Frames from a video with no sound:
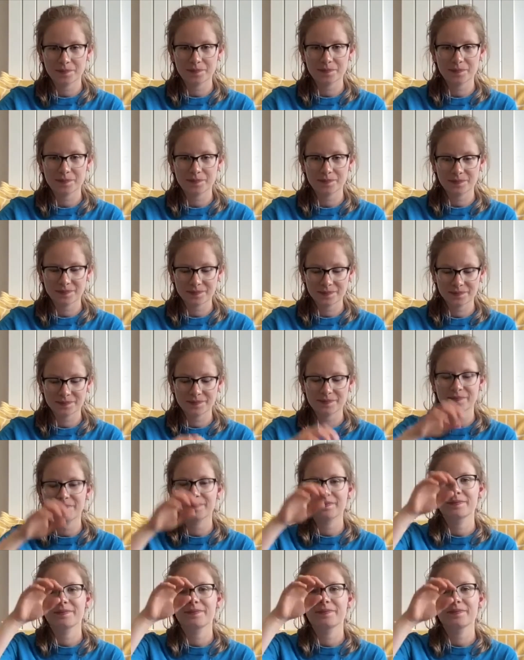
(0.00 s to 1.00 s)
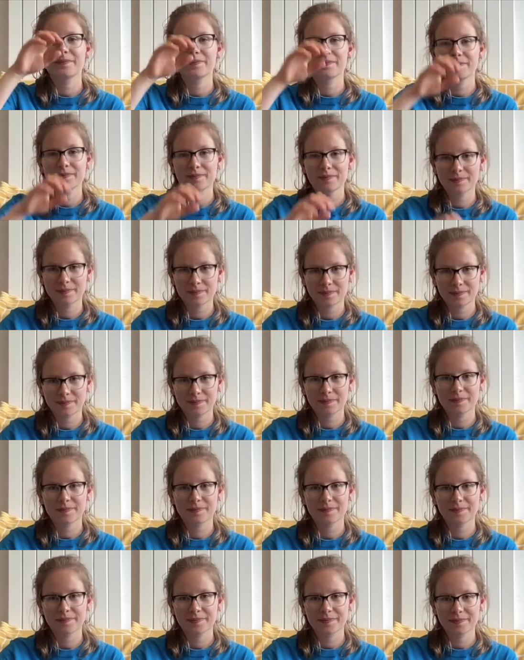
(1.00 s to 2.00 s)

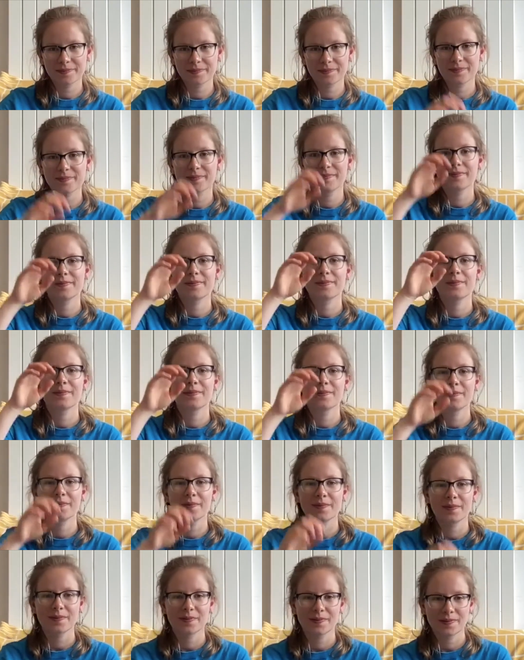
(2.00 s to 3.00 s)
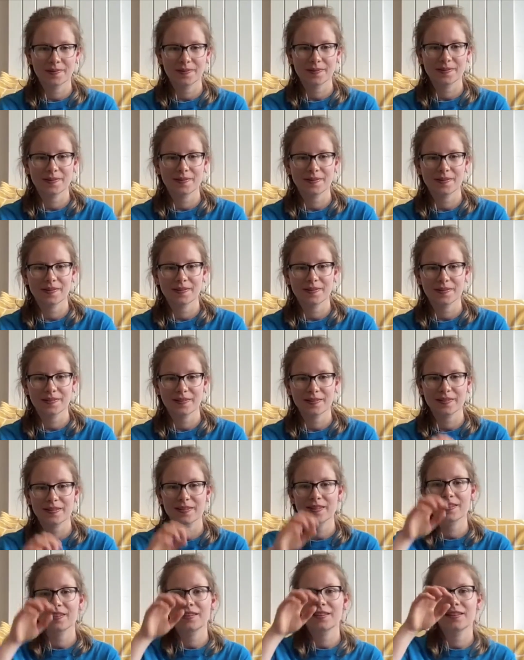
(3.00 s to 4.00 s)

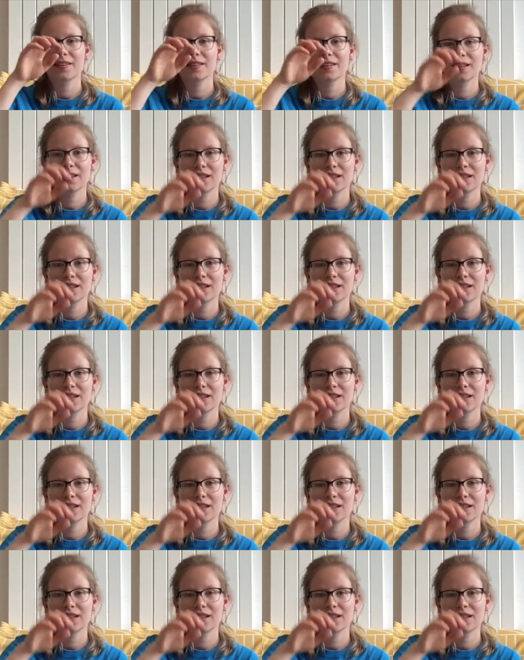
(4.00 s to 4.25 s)
Nothing is said.